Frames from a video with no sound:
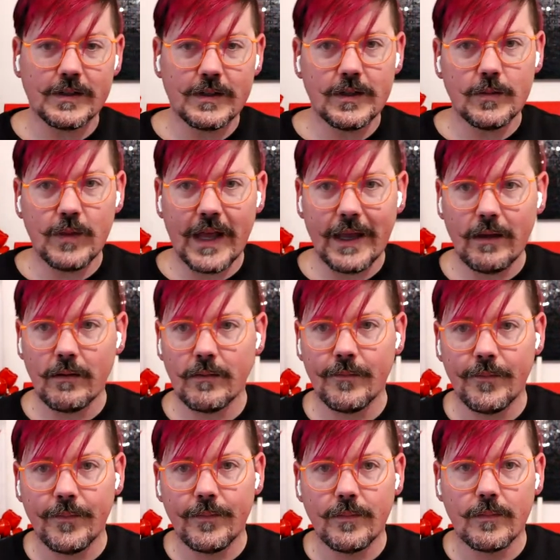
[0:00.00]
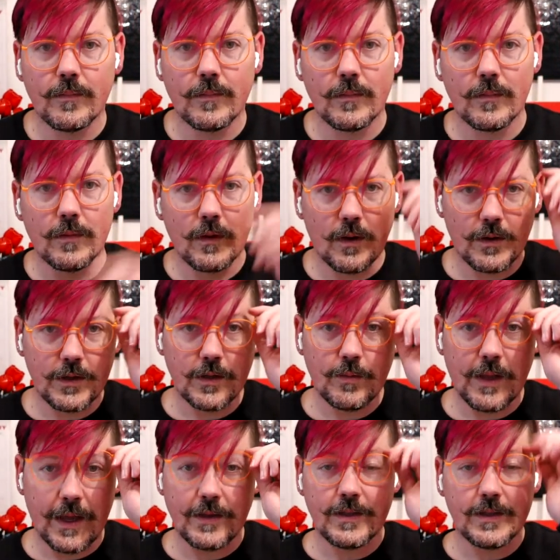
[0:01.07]
Do you play? Or
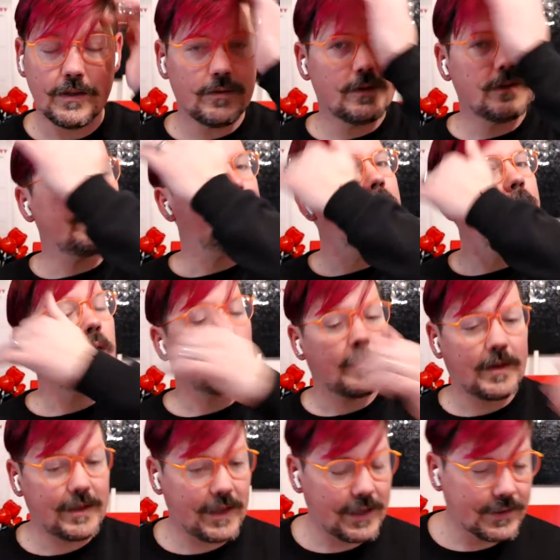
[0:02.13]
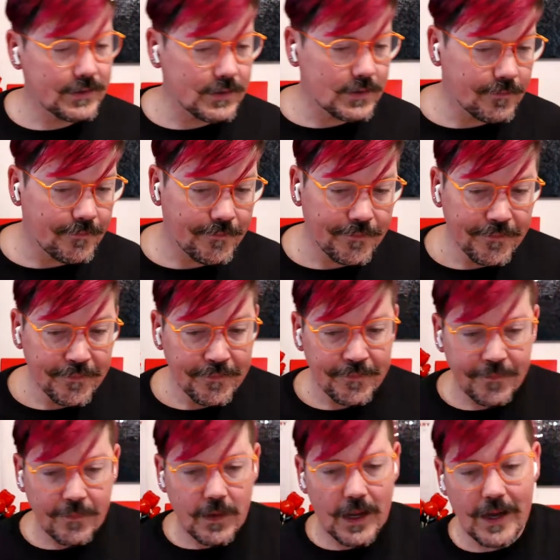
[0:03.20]
do you do any Pokemon things?
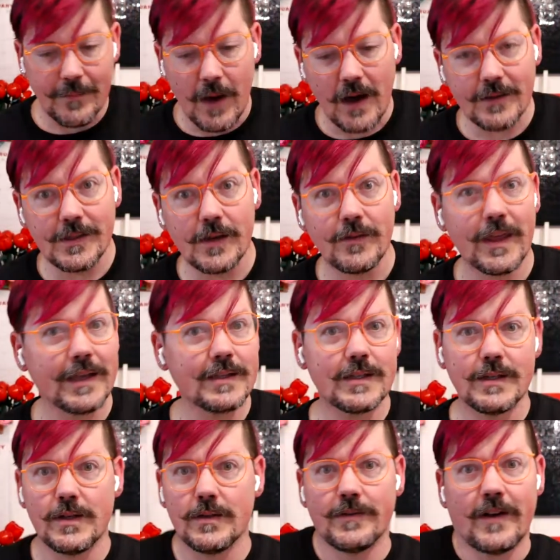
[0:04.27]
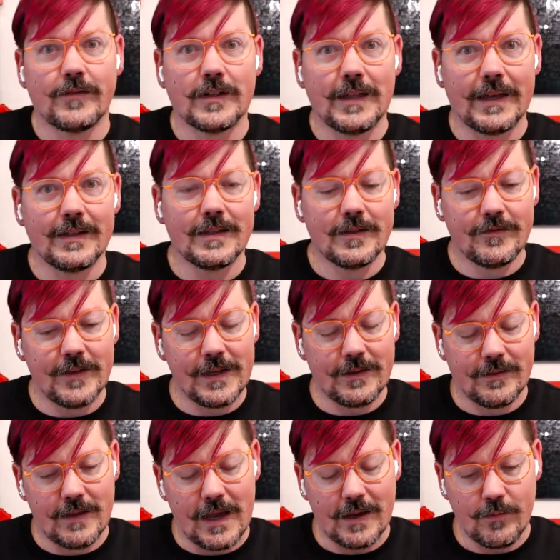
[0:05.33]
Also, thanks to whoever liked the feed.
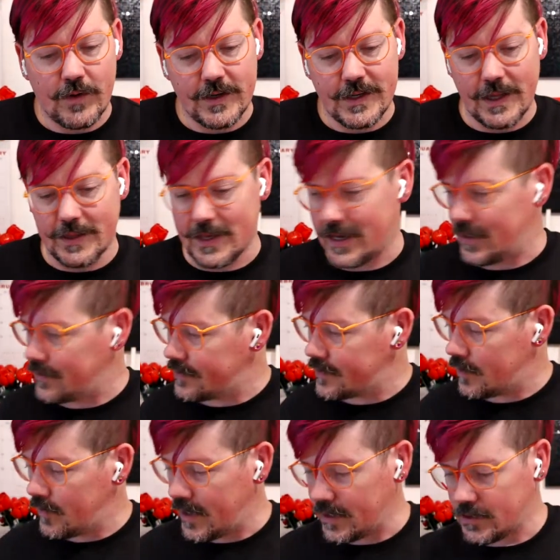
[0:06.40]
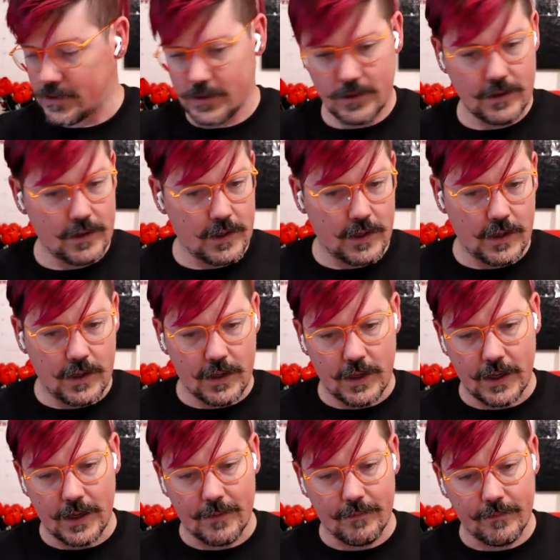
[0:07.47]
I appreciate that so much.
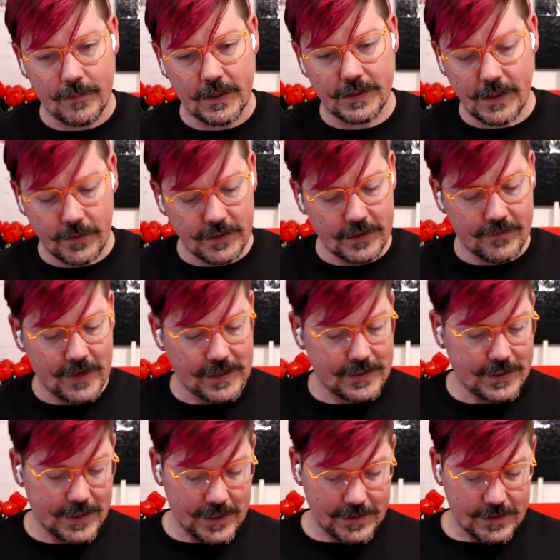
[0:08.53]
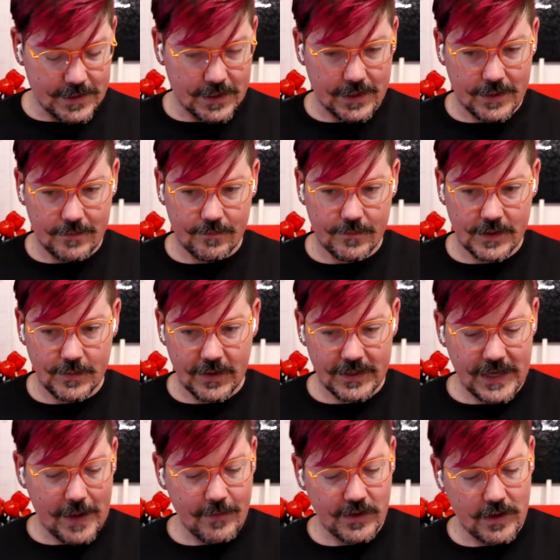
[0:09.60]
It's always fun to get to spend
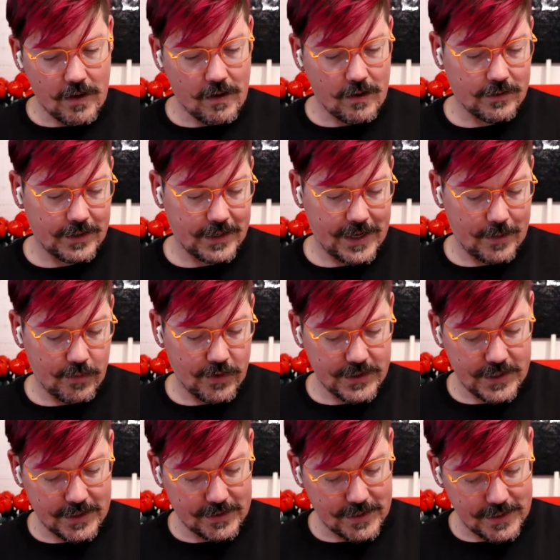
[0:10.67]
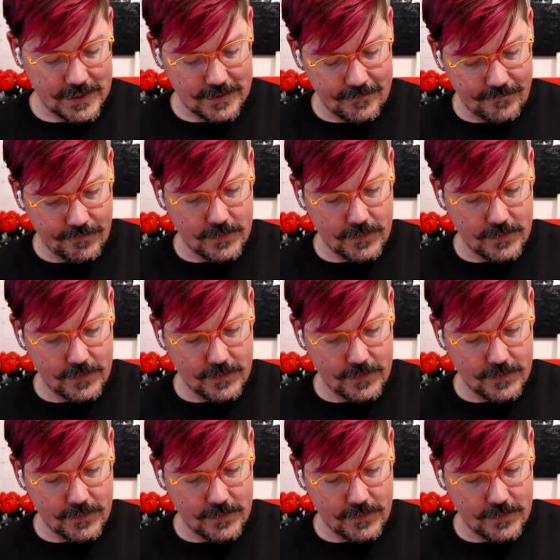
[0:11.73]
time with y'all, and I appreciate the